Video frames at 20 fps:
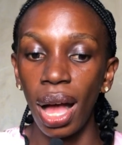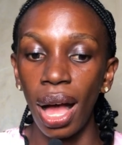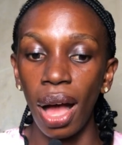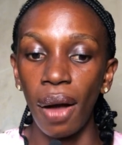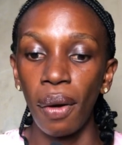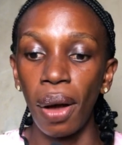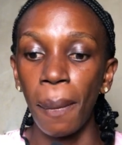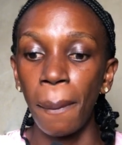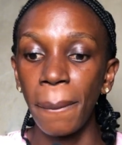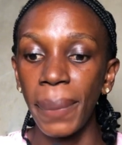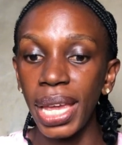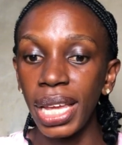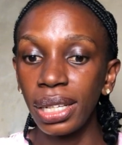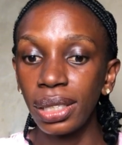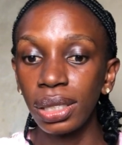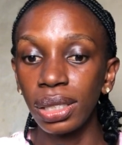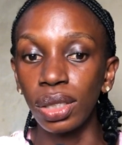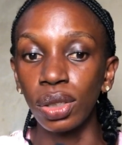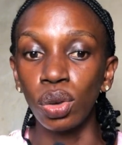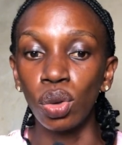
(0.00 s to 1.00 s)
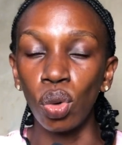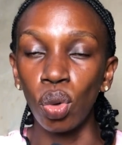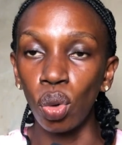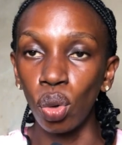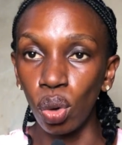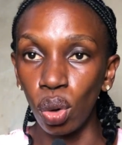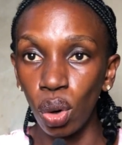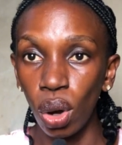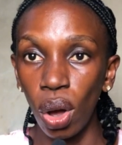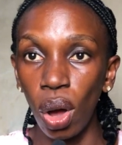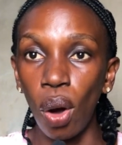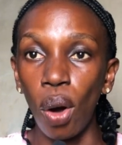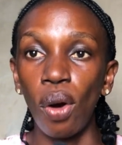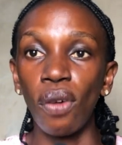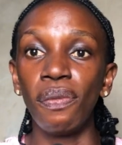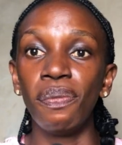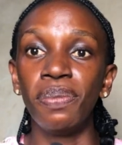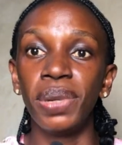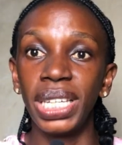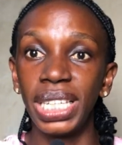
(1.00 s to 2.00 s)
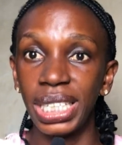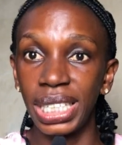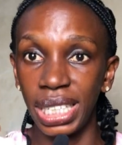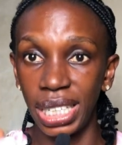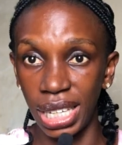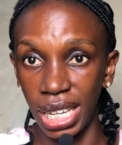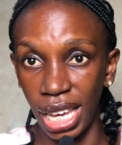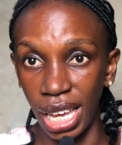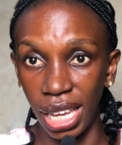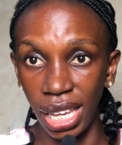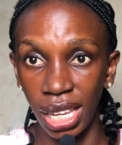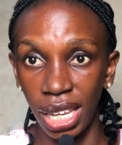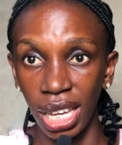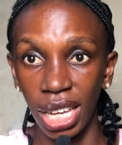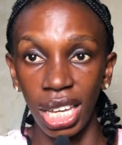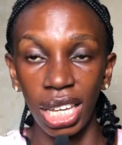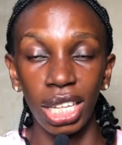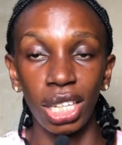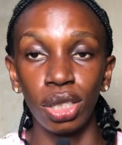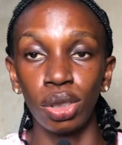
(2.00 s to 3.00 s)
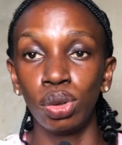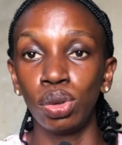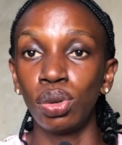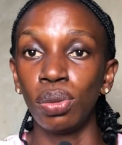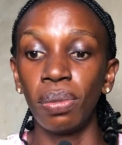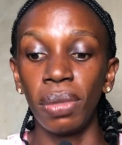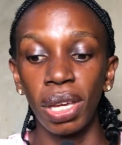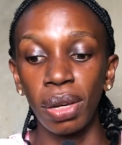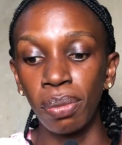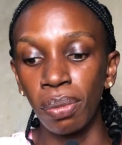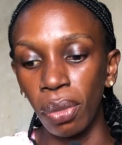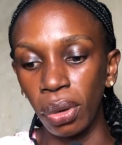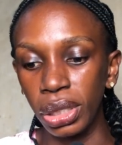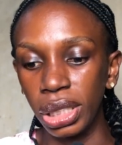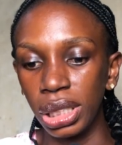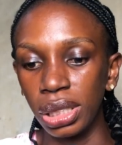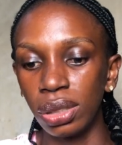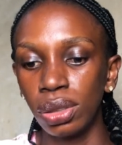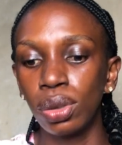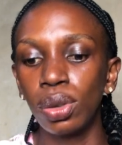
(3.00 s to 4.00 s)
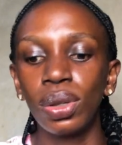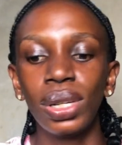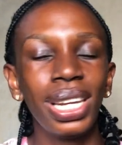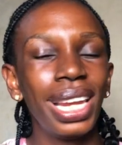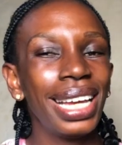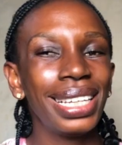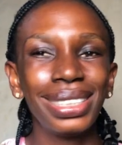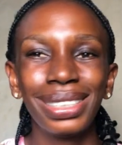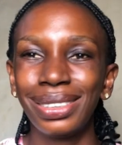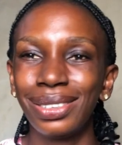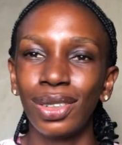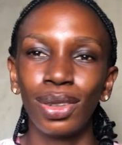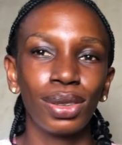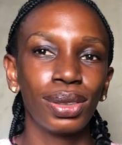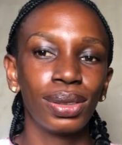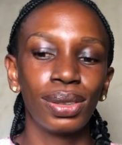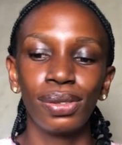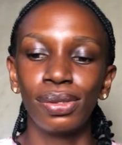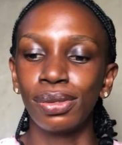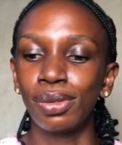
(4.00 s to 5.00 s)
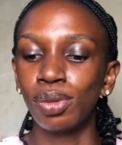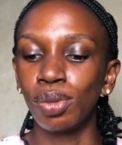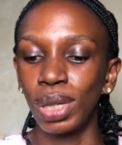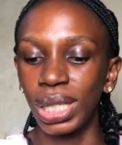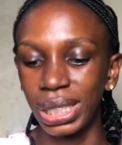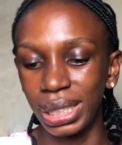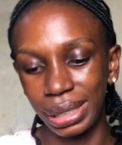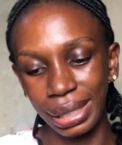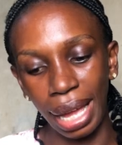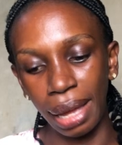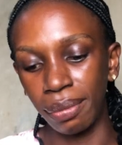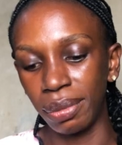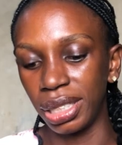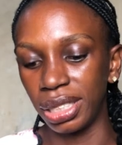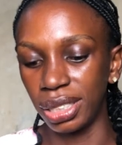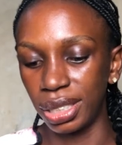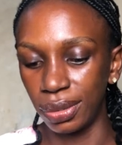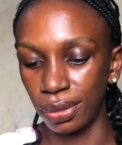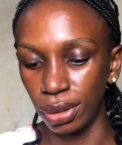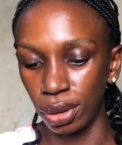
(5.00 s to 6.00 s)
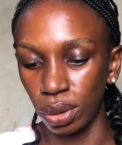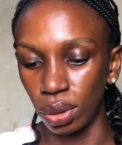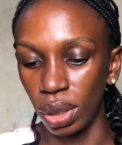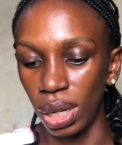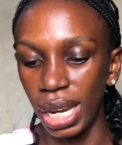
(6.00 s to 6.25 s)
Our main goal of being here is to make money. So let's not even waste time in this video.